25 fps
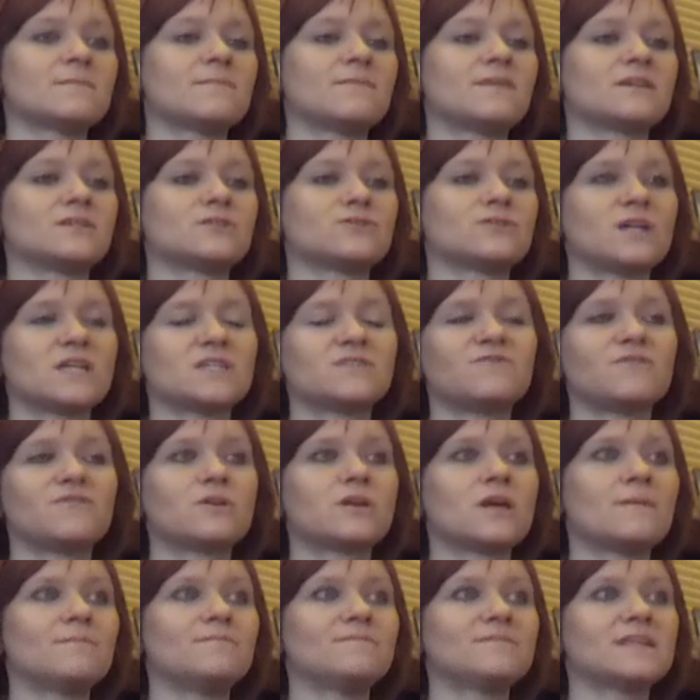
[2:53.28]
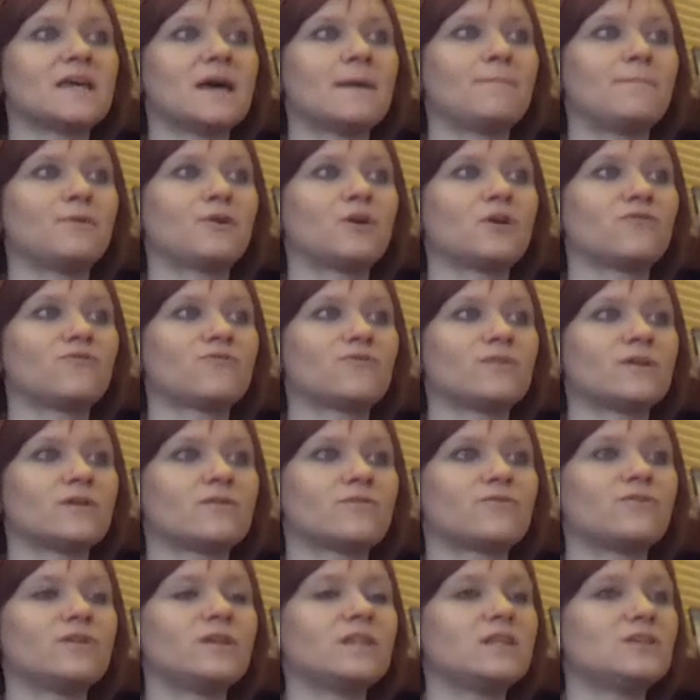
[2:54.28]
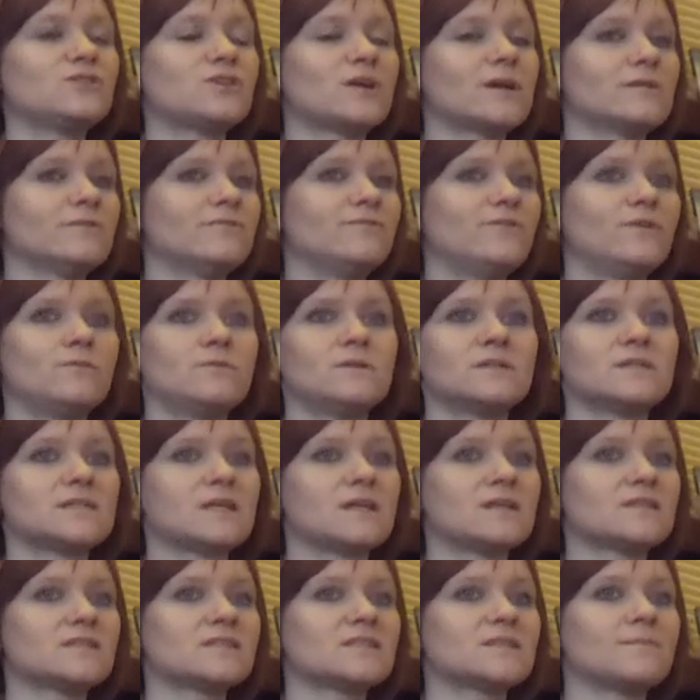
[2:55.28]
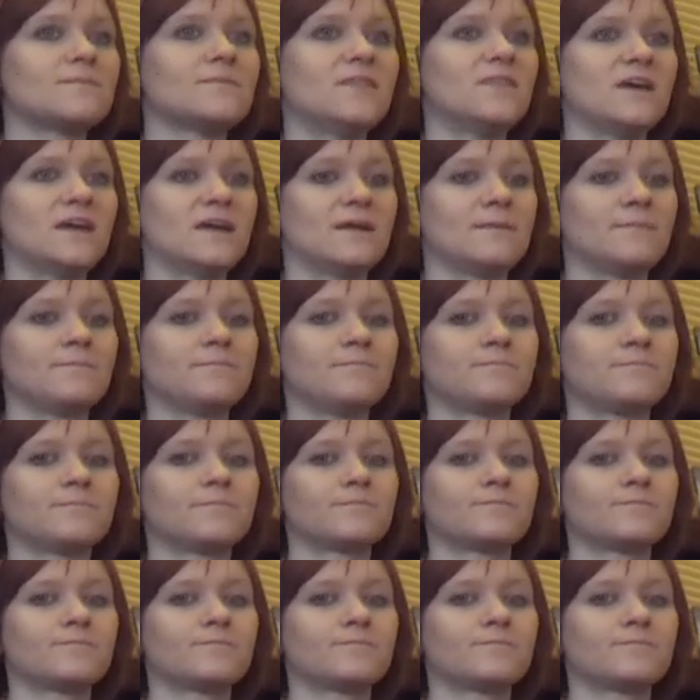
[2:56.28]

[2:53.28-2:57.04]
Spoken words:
Something stressful comes up, or if we're really trying to focus on something.